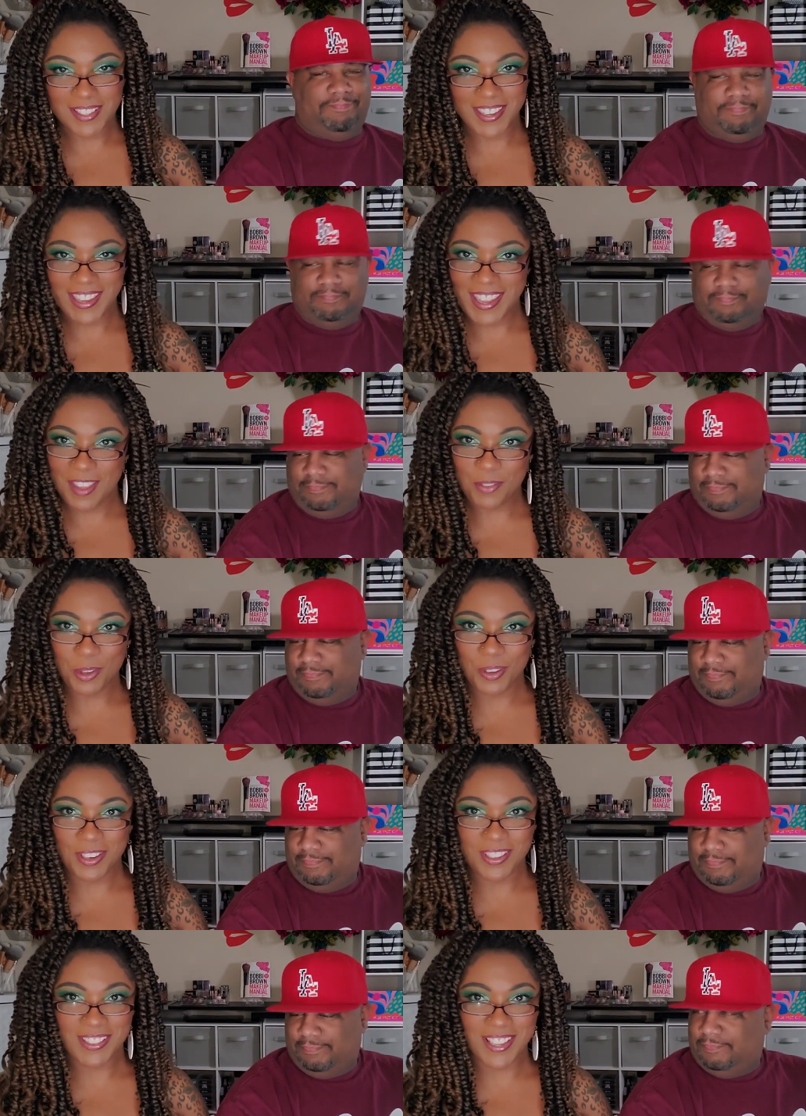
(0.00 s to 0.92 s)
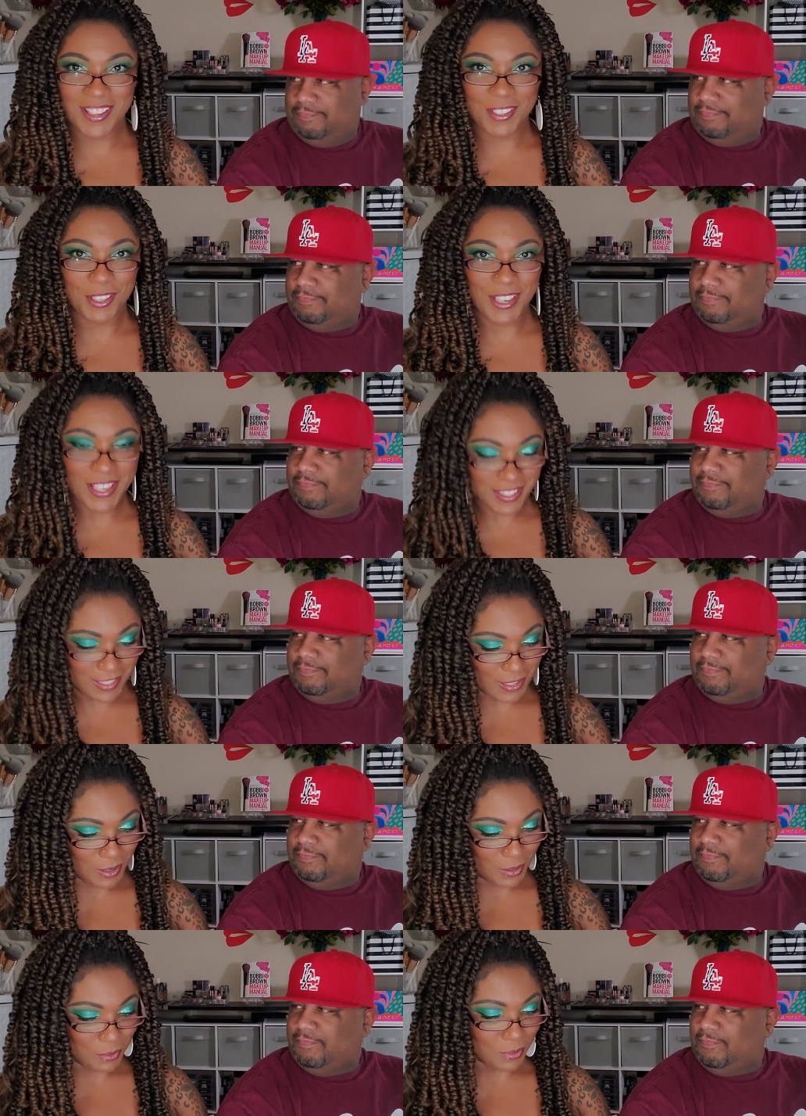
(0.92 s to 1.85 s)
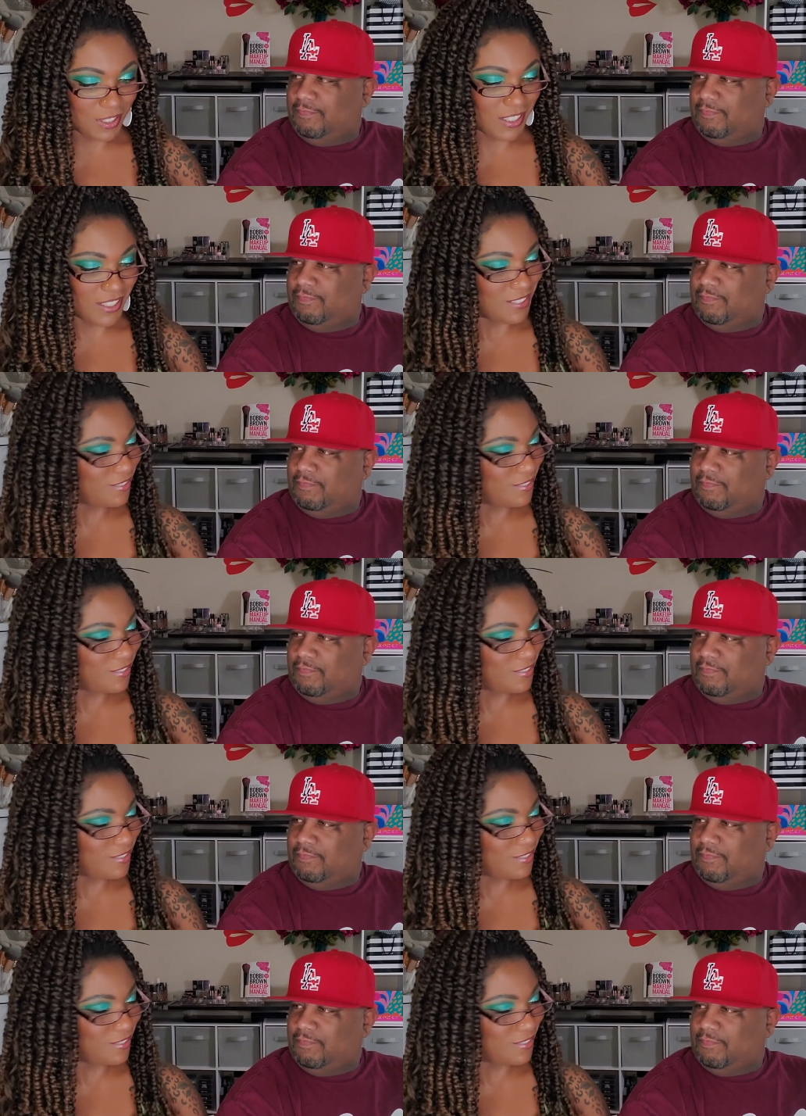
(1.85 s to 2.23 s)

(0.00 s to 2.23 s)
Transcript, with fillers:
Speaker 1: I can't have you on here sounding crazy though because